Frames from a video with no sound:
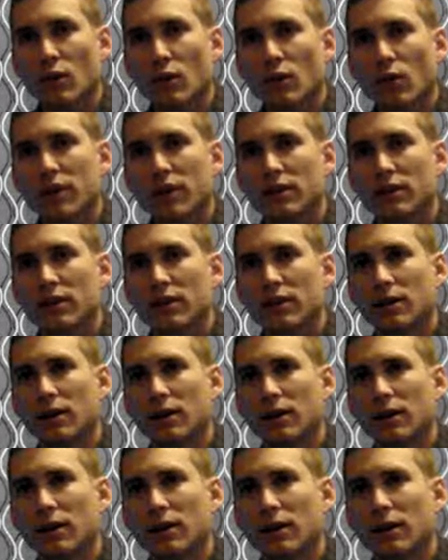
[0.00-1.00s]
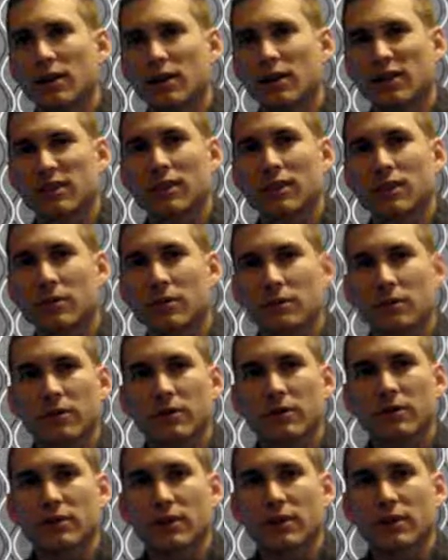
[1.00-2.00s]
what is
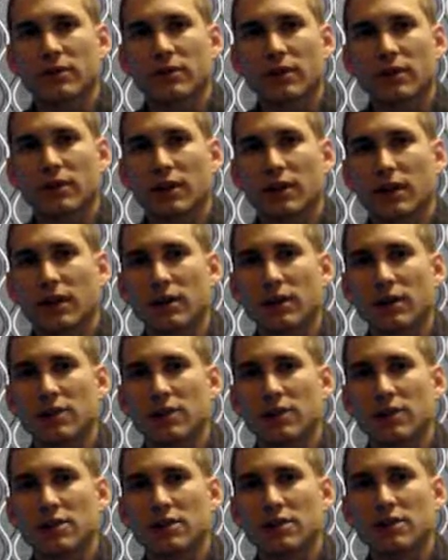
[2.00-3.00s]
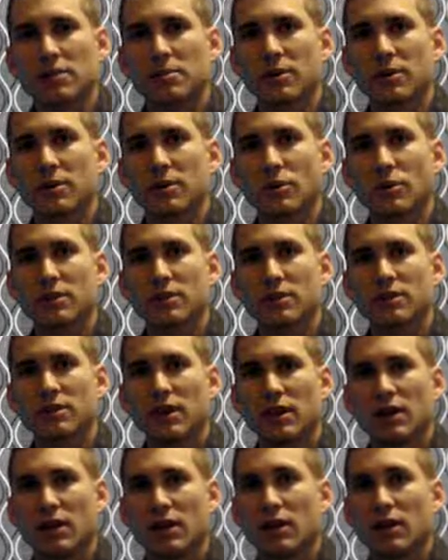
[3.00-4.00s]
acceptable for digital signage. For instance, billboards,
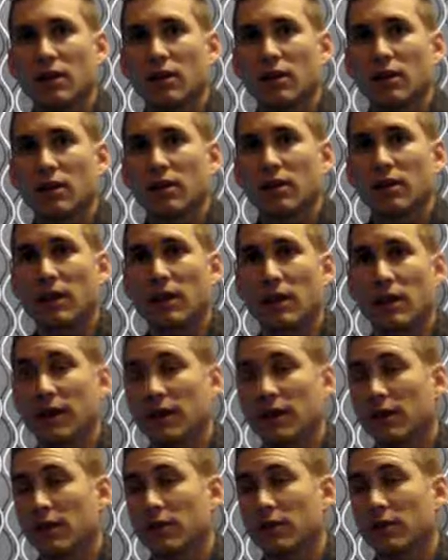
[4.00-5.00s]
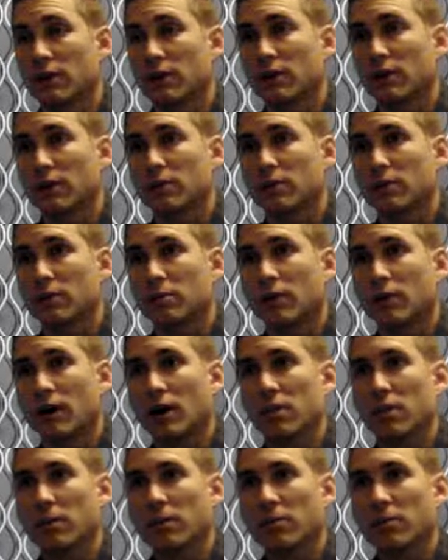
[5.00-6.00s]
they've realized there are
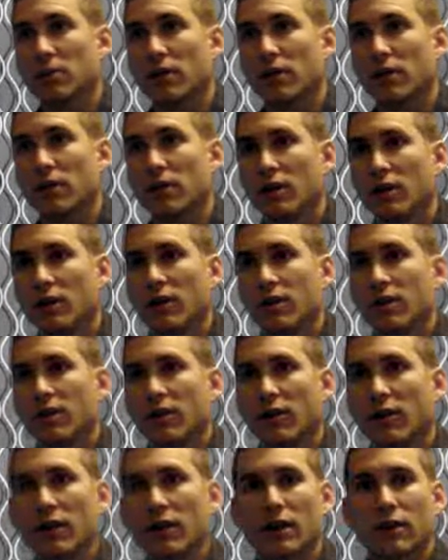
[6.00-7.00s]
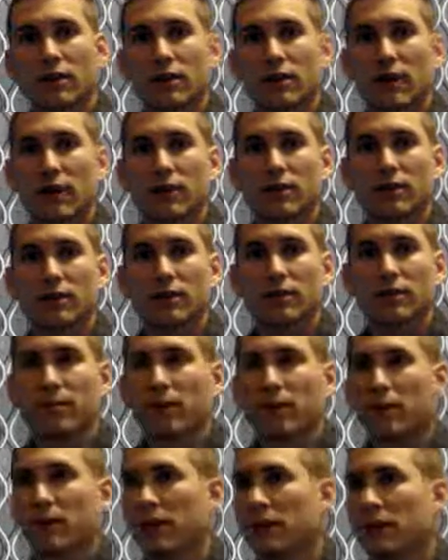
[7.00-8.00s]
problems with very interactive,
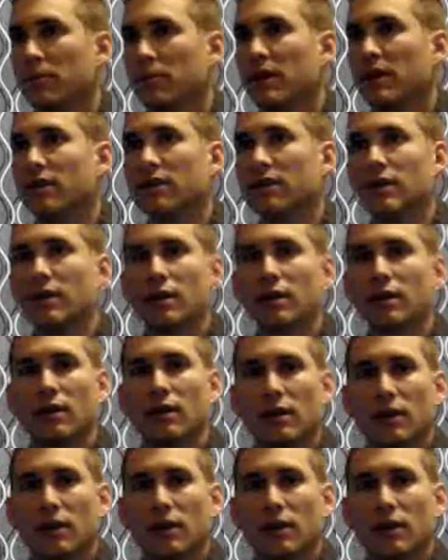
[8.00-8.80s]
very busy,